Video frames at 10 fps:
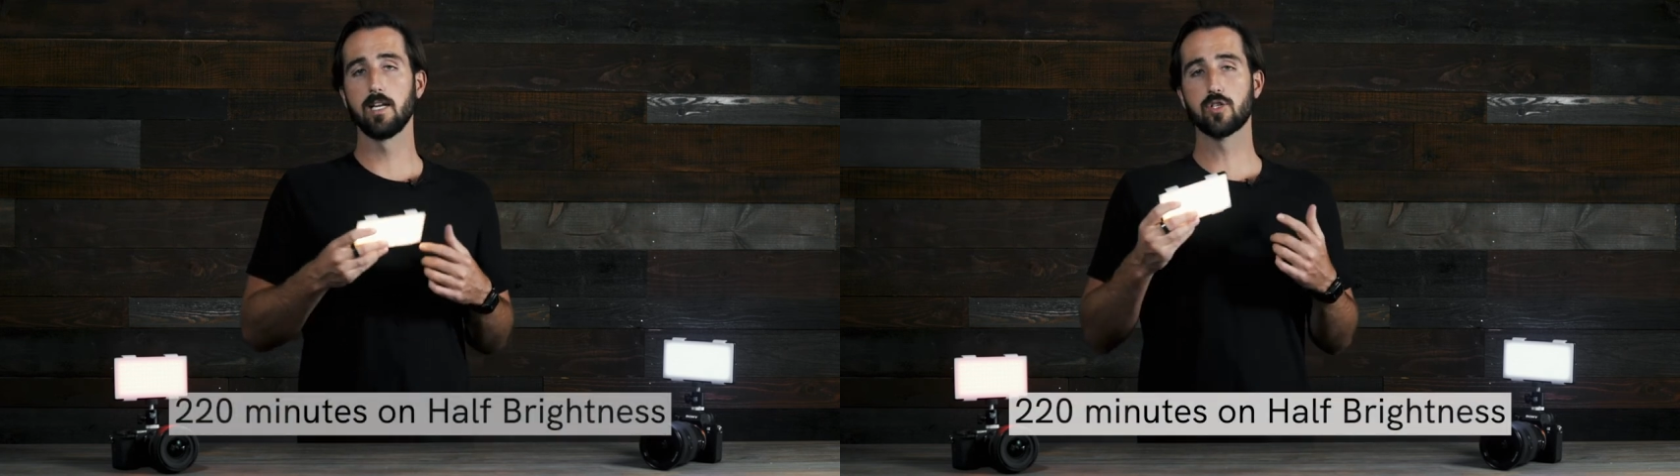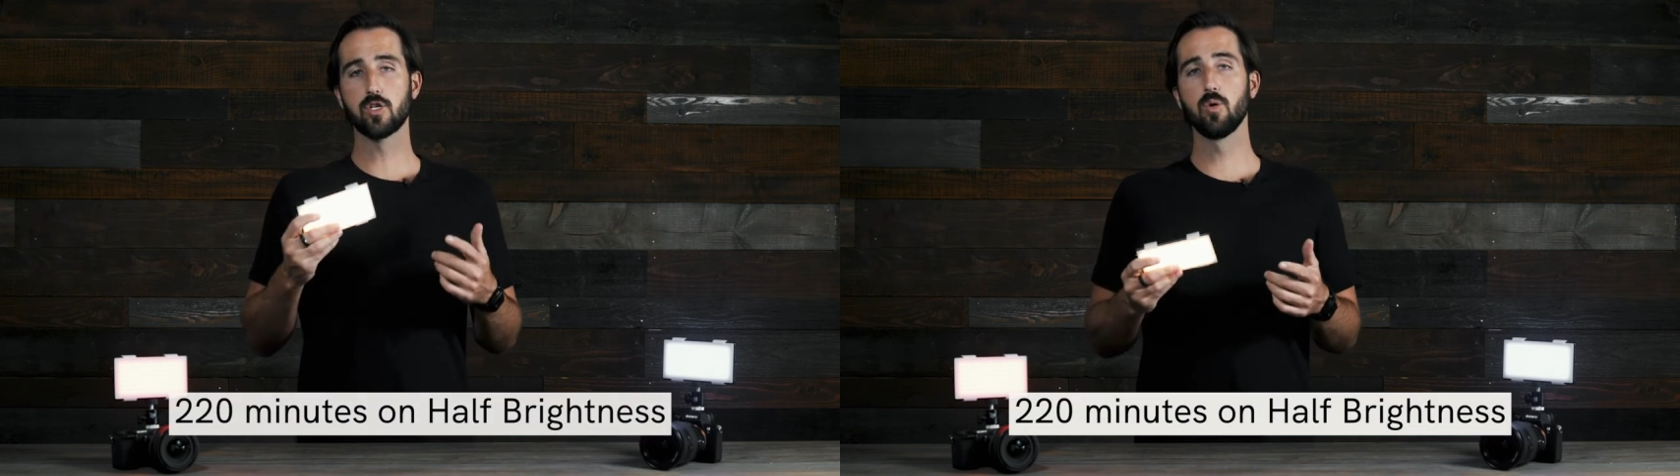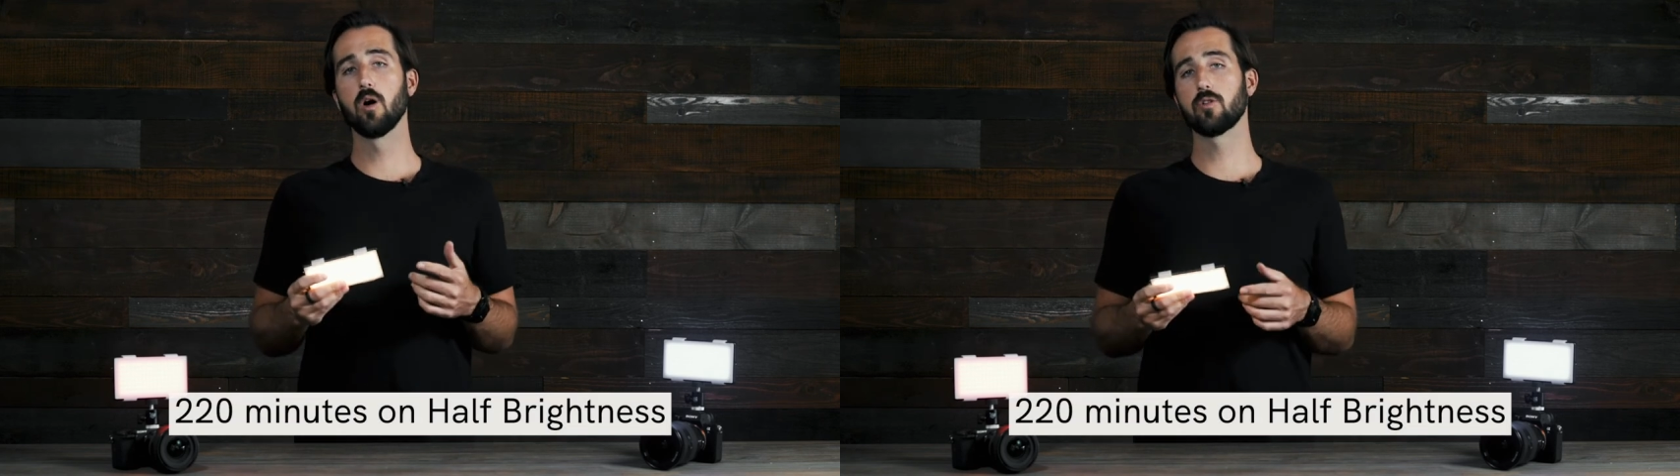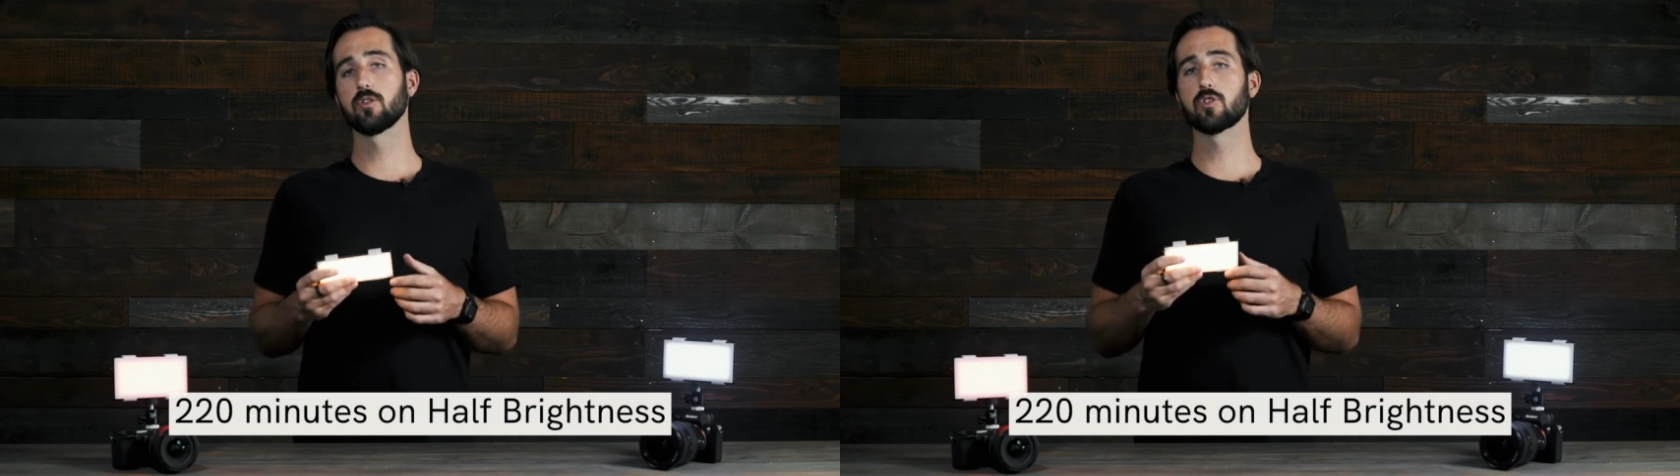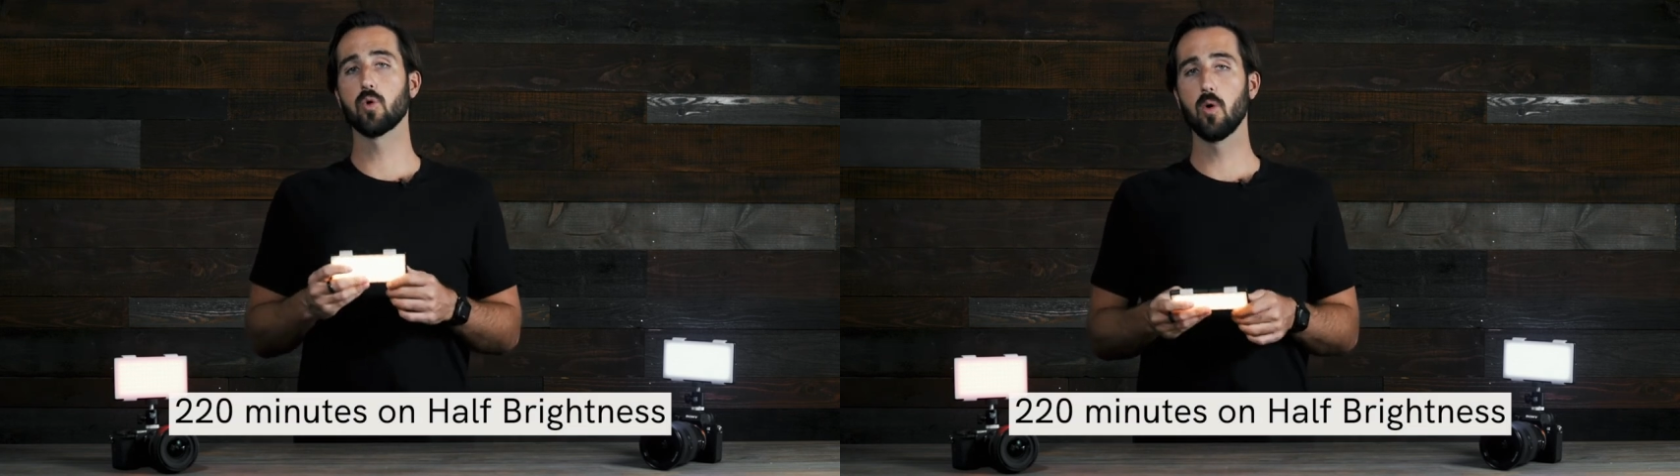and
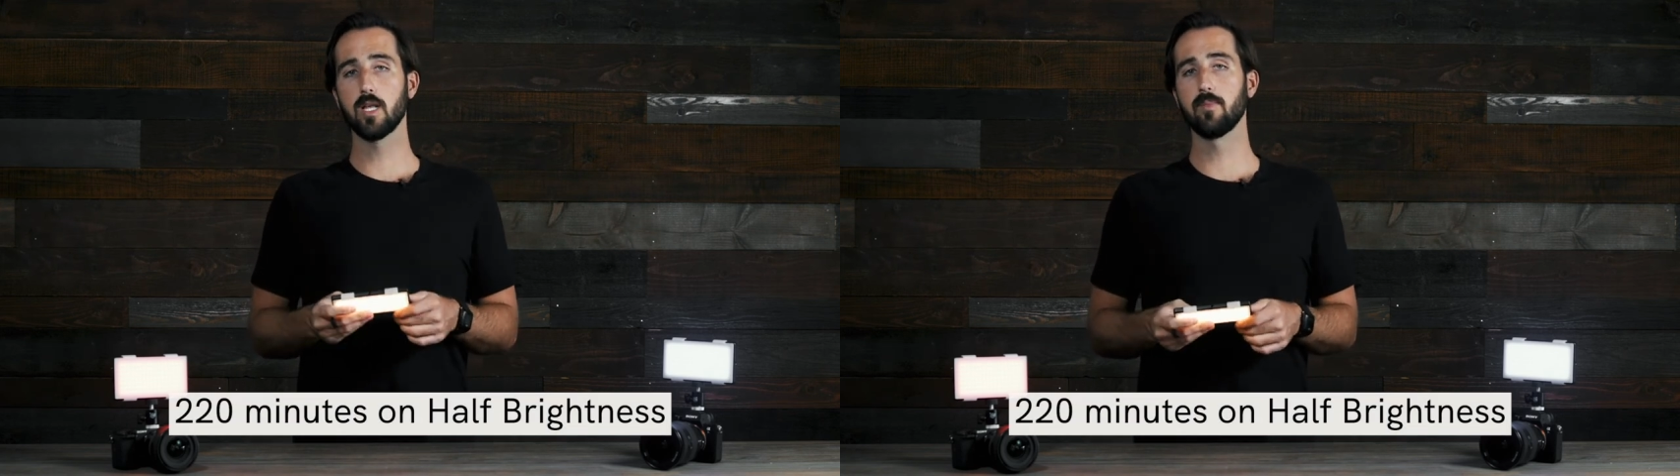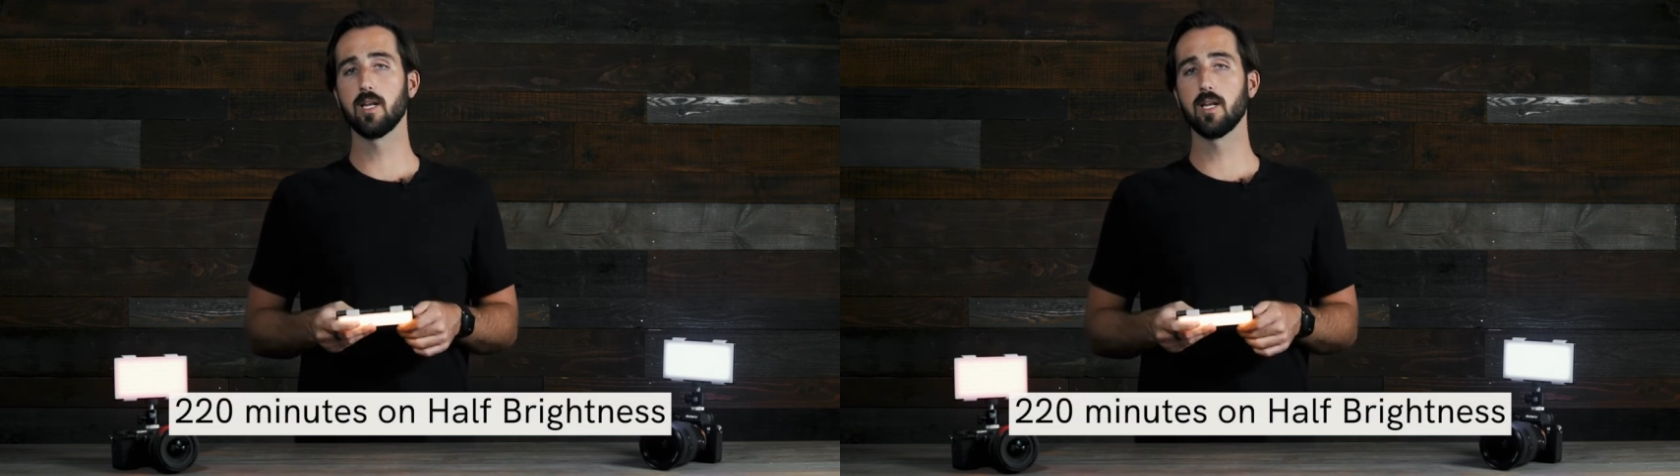220